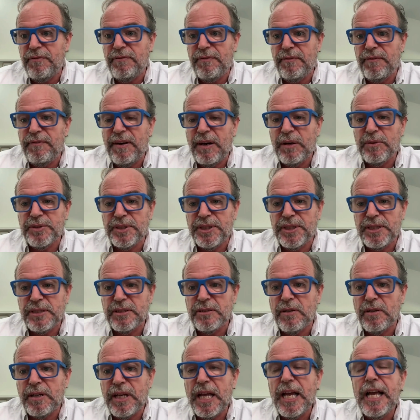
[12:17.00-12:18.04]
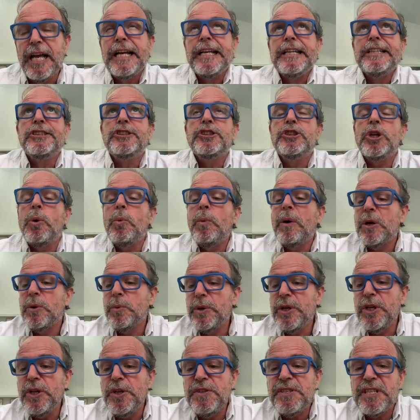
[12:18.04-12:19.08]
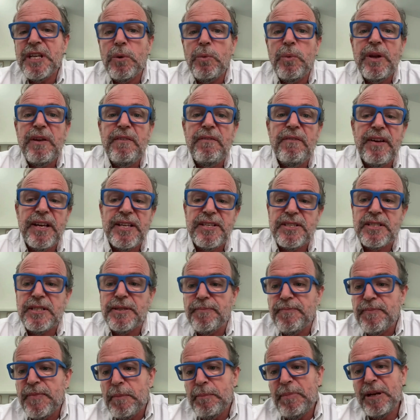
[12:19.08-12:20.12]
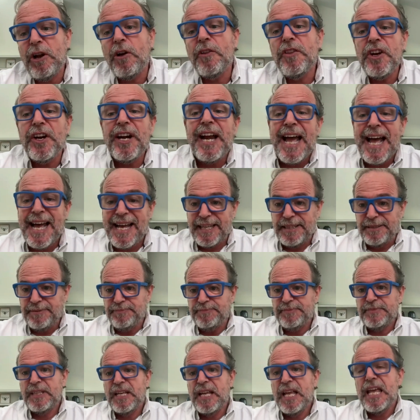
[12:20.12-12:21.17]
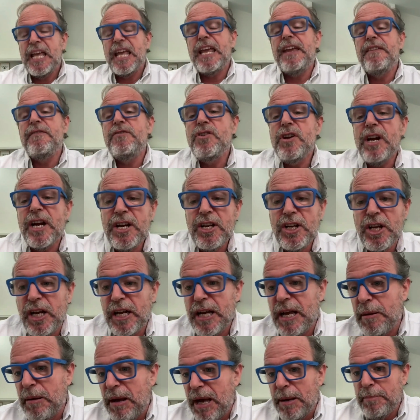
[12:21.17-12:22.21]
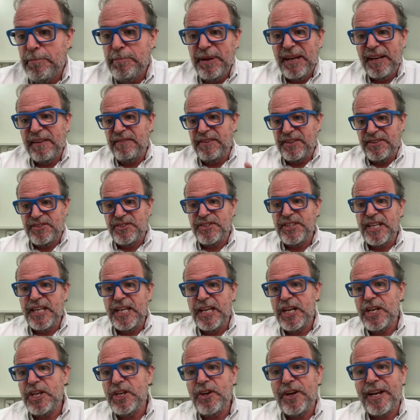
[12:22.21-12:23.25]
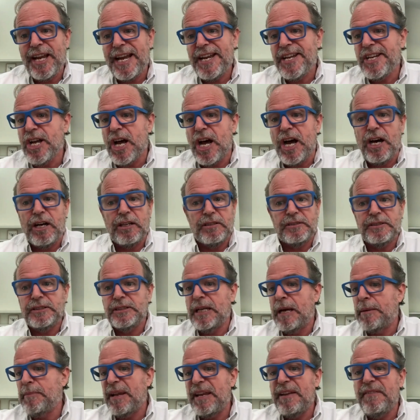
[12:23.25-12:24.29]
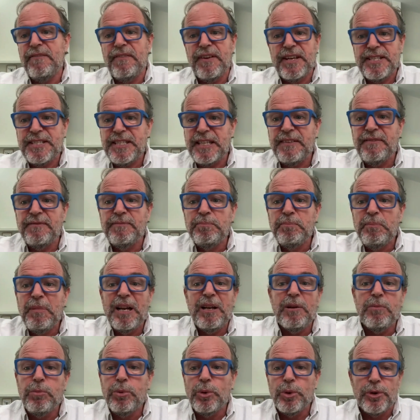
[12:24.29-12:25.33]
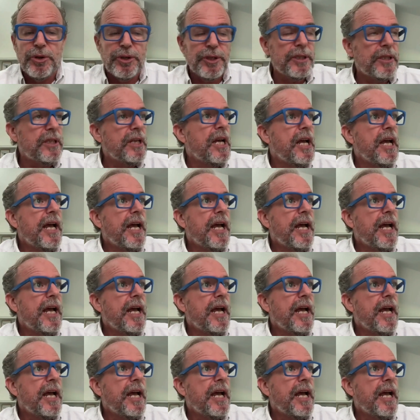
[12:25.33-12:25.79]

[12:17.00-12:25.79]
founders. Okay, so what we do is that we invest. But on the other hand, if you are not a big VC, you cannot invest in Melbourne,